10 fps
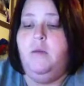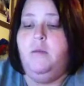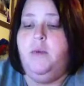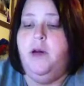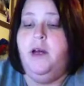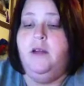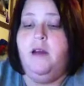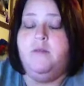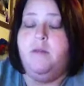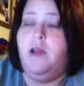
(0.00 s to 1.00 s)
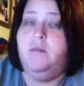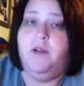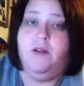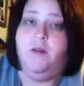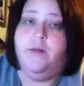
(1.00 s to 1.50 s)
But I'm
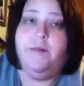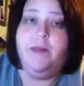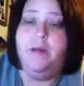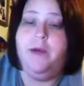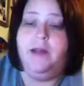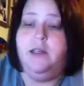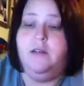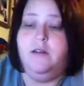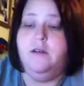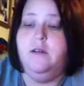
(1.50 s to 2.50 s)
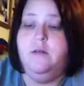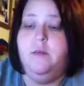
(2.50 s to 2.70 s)
not going to rip that back either,